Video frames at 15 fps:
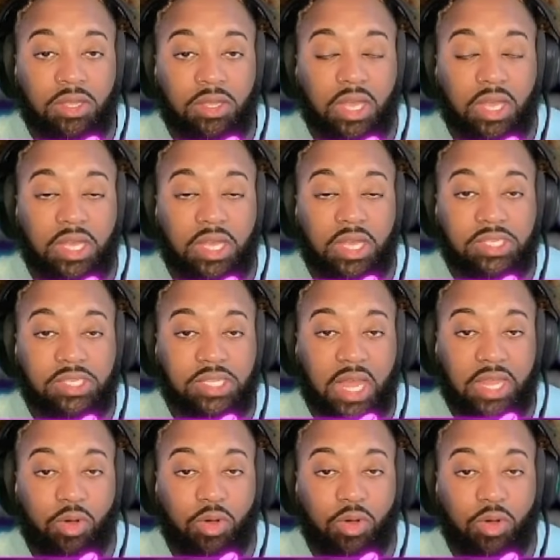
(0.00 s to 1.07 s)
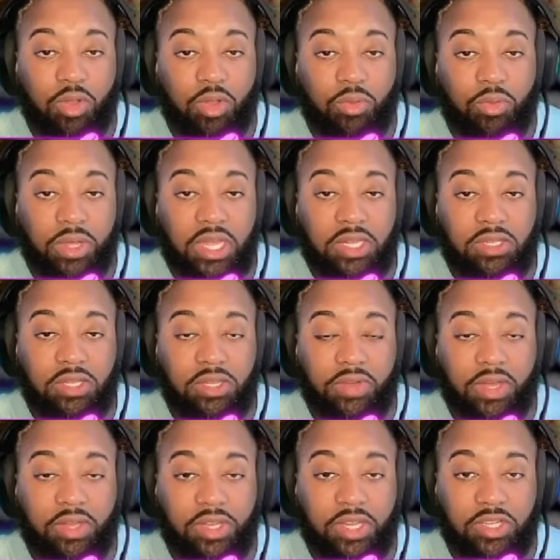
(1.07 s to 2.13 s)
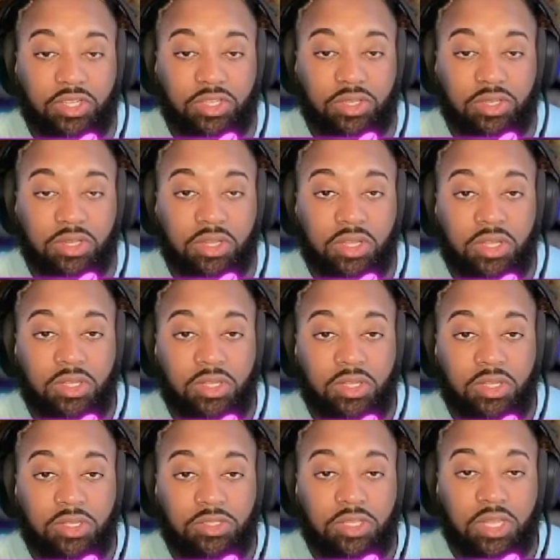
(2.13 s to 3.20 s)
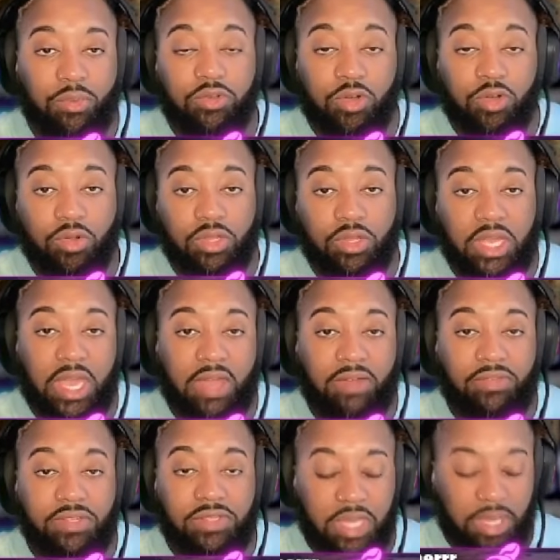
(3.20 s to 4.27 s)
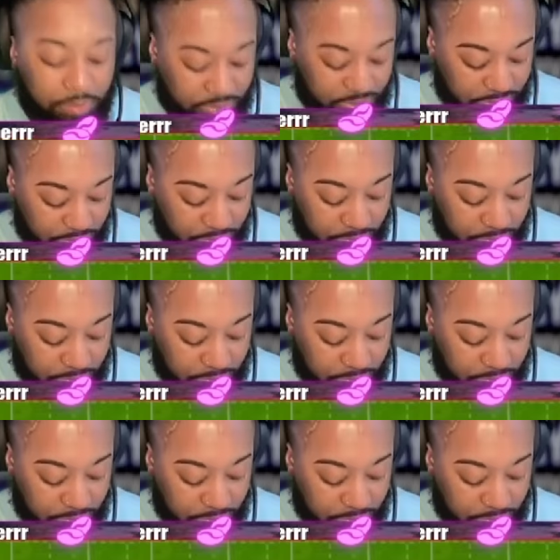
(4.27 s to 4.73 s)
and slide them all the way into the foundation, so that way you only have the steps.